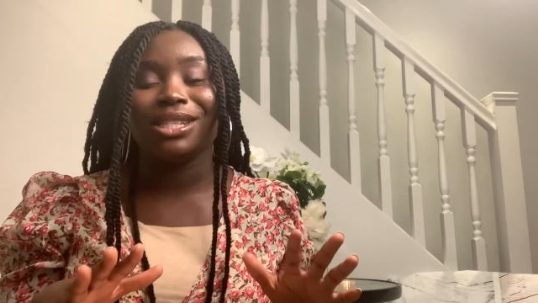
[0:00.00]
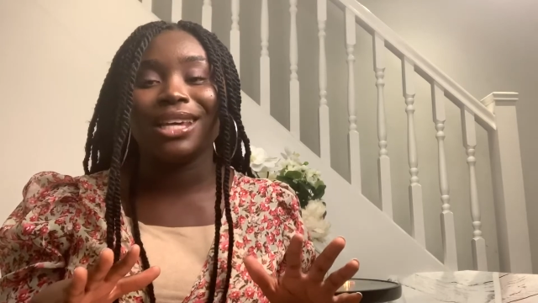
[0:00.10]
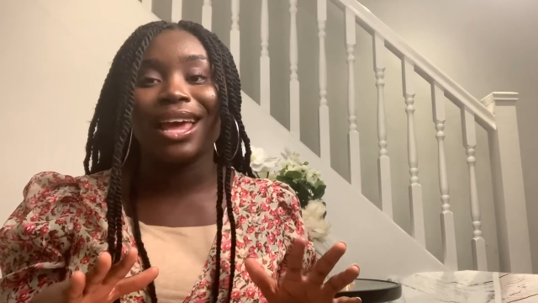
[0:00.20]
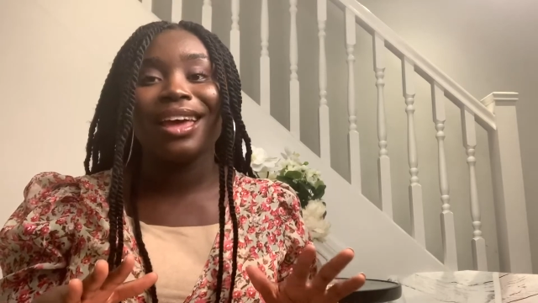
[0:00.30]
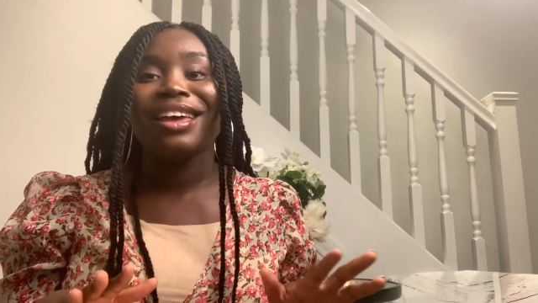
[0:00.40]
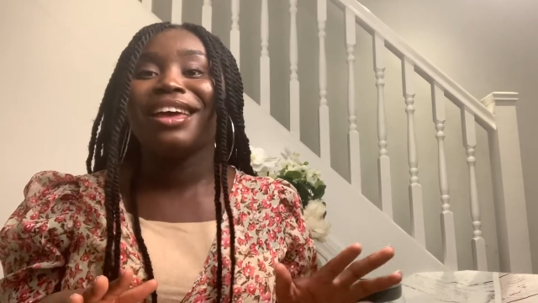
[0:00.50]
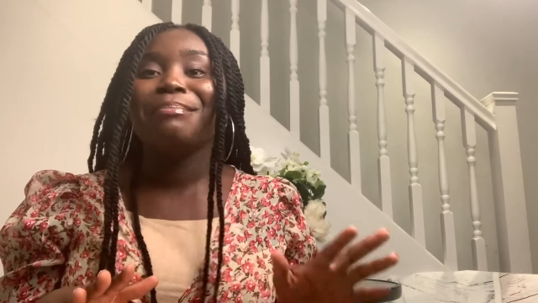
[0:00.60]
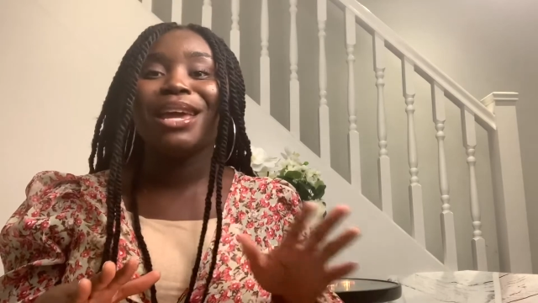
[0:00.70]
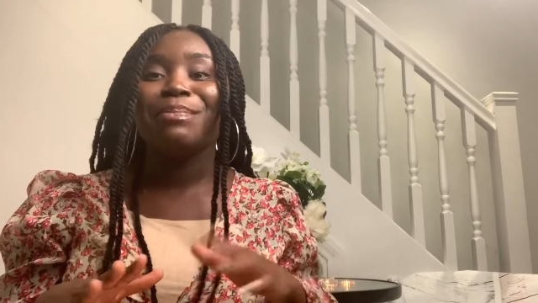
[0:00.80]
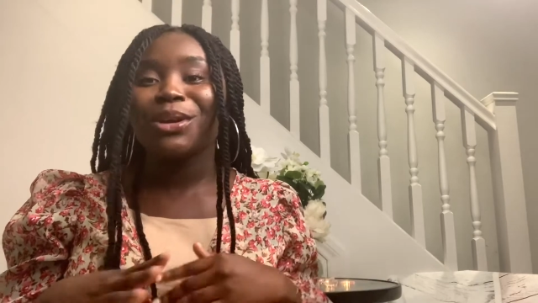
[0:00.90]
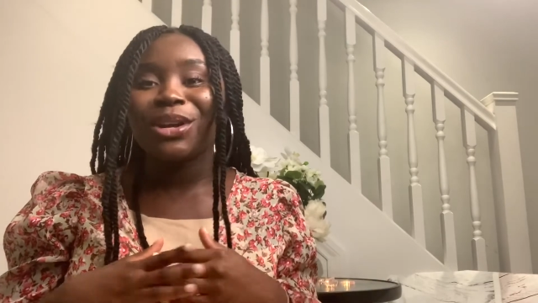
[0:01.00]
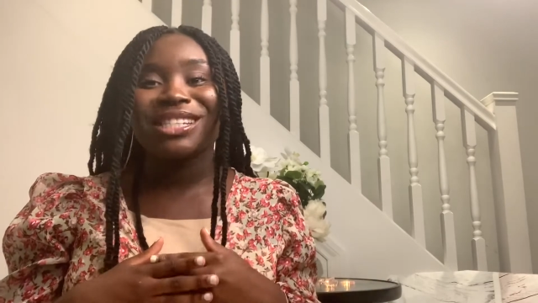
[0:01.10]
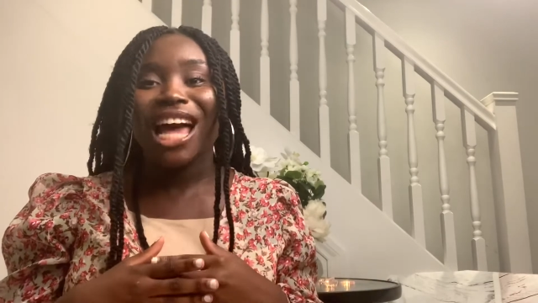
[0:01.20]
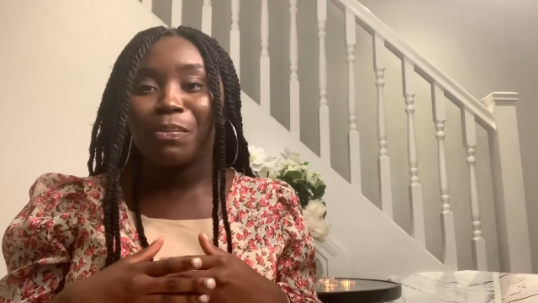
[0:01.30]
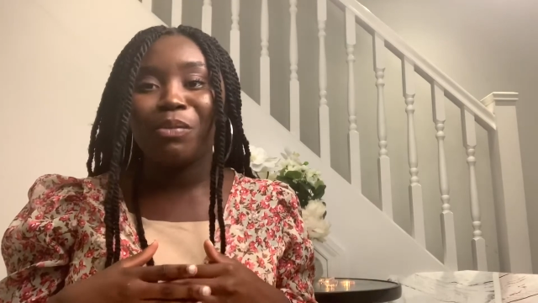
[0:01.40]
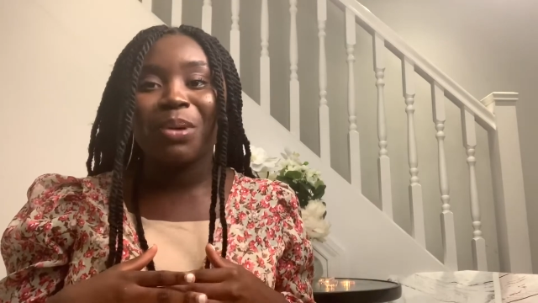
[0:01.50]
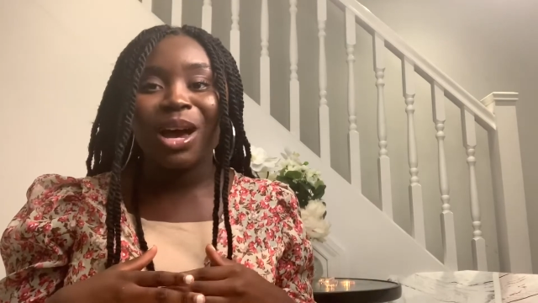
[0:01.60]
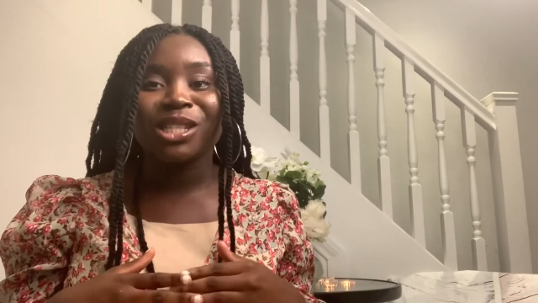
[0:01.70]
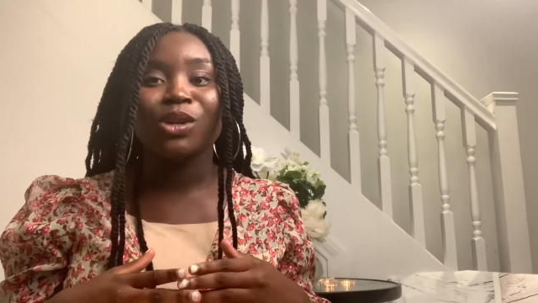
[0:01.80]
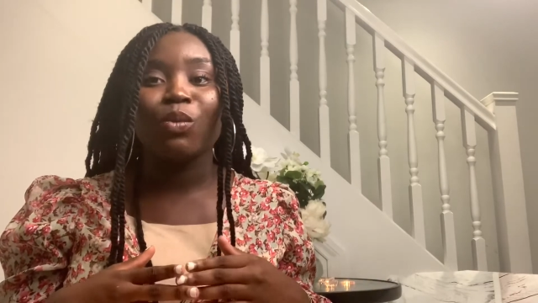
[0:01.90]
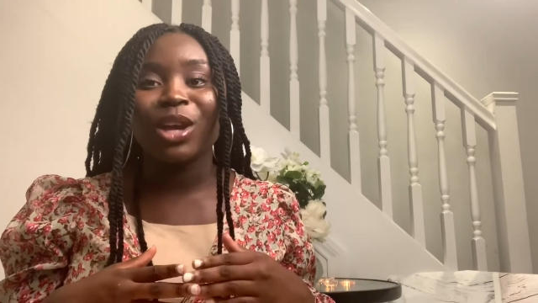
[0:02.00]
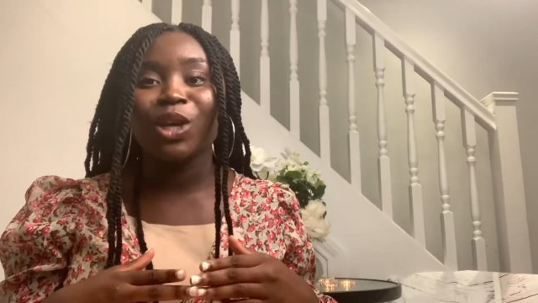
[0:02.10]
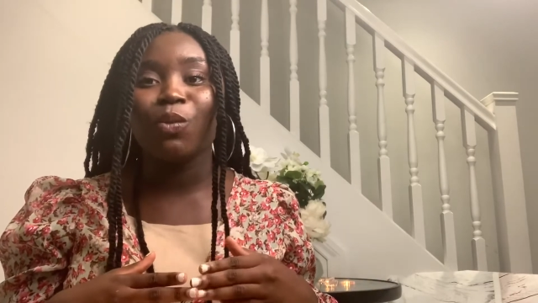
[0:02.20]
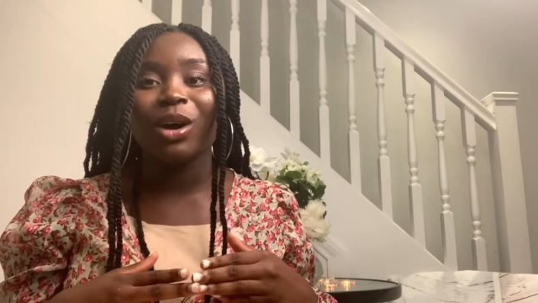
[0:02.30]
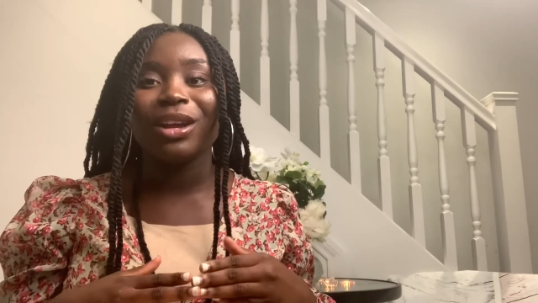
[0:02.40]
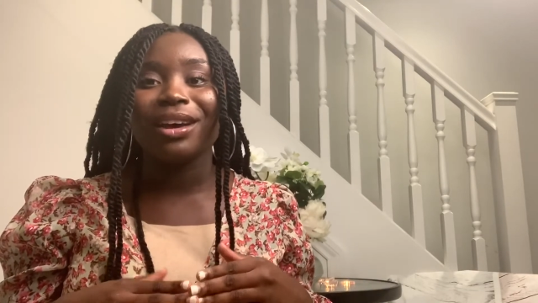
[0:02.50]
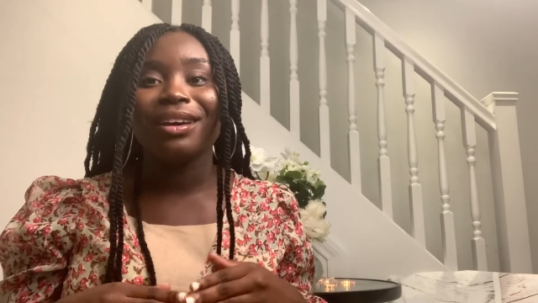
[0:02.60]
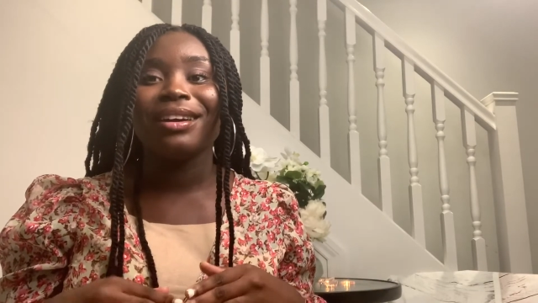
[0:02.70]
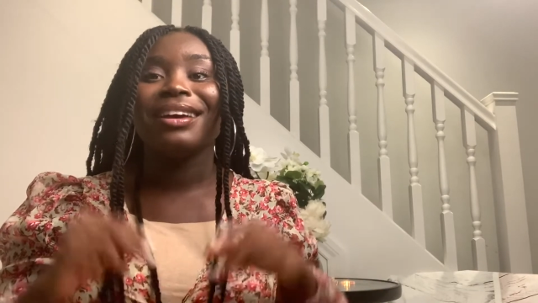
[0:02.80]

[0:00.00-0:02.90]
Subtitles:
yet. Maybe you're the type of person where you want to